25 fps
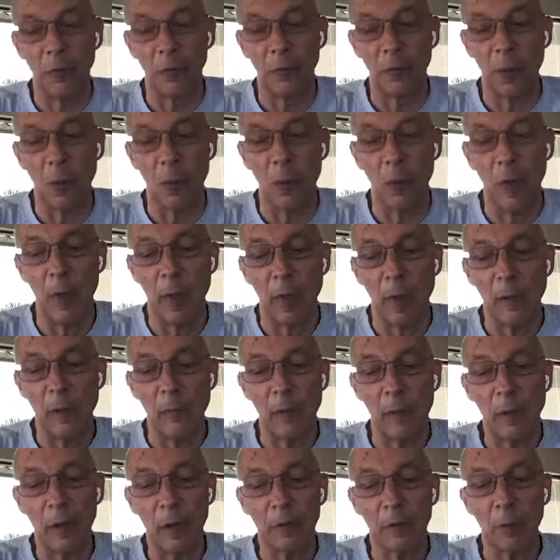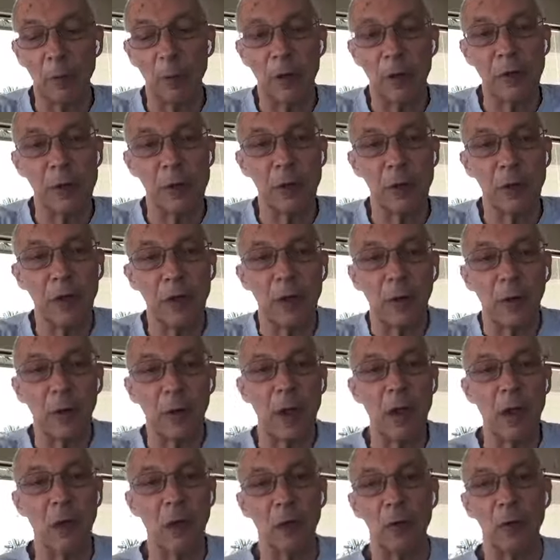So you have to be sure that
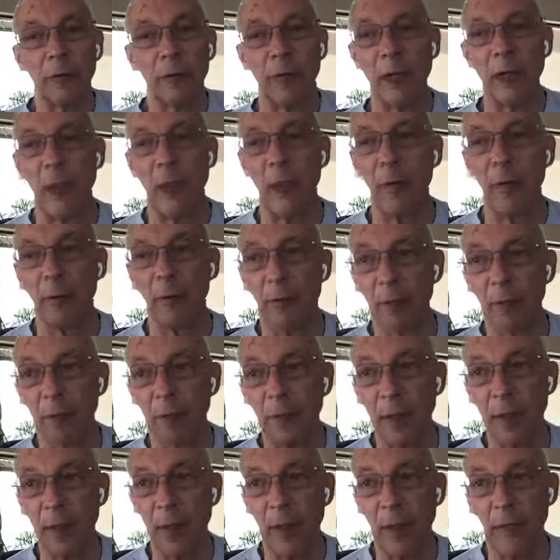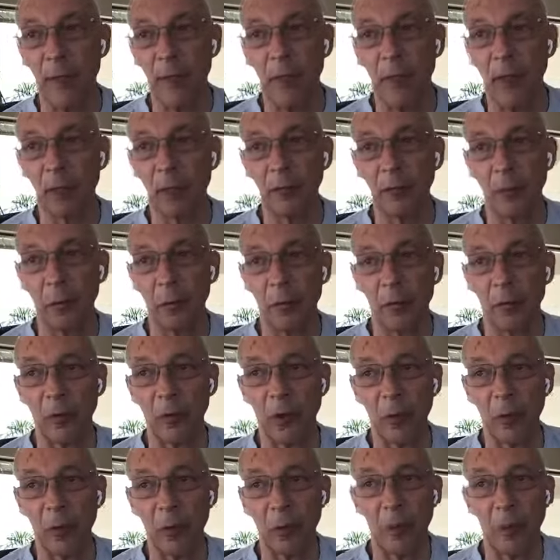they understand that. So
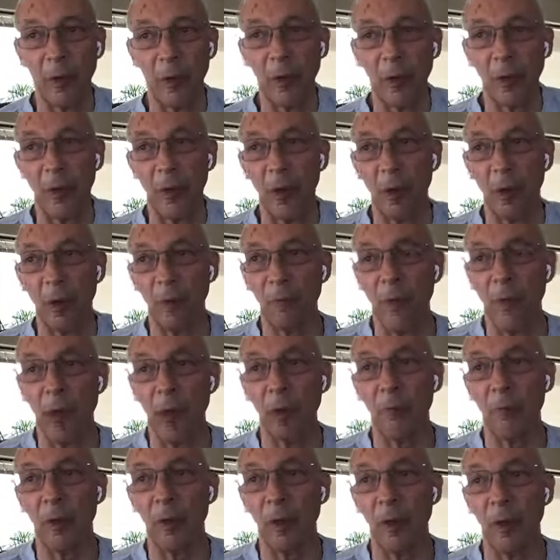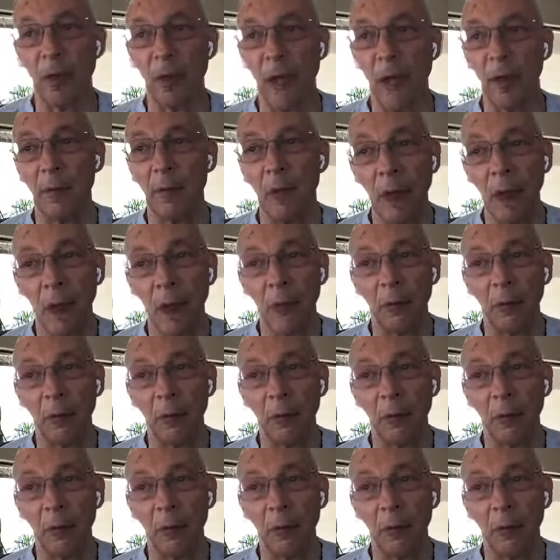there's a little bit involved in that.